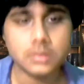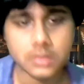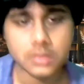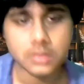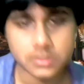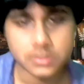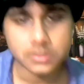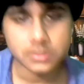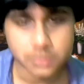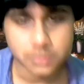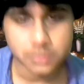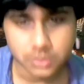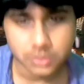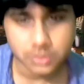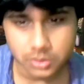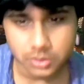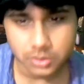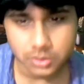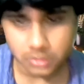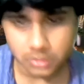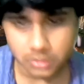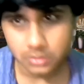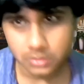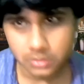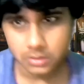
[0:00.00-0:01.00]
This
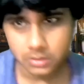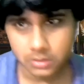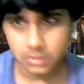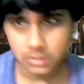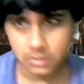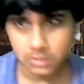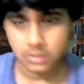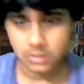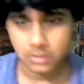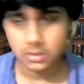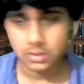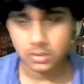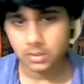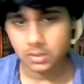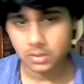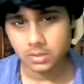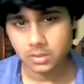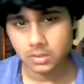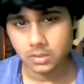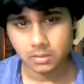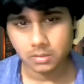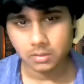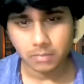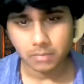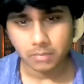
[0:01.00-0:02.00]
position,
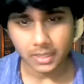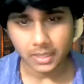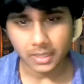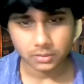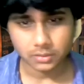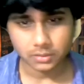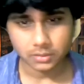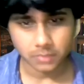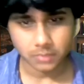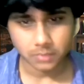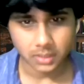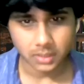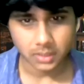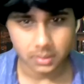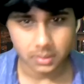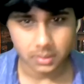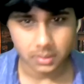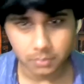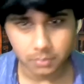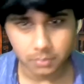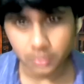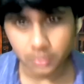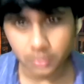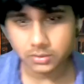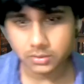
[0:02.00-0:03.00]
black to play.
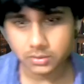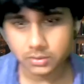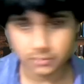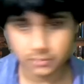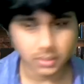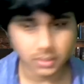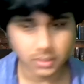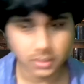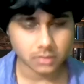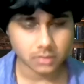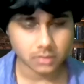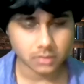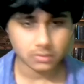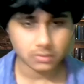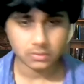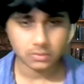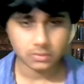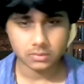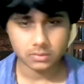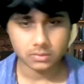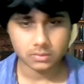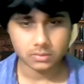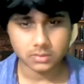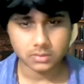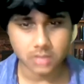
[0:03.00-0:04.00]
Pause the video,
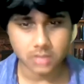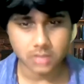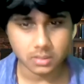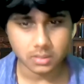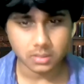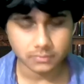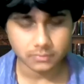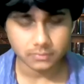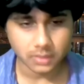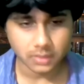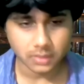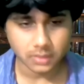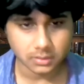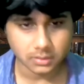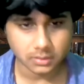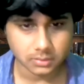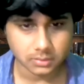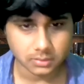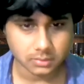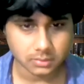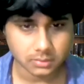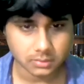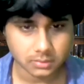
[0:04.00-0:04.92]
try to find.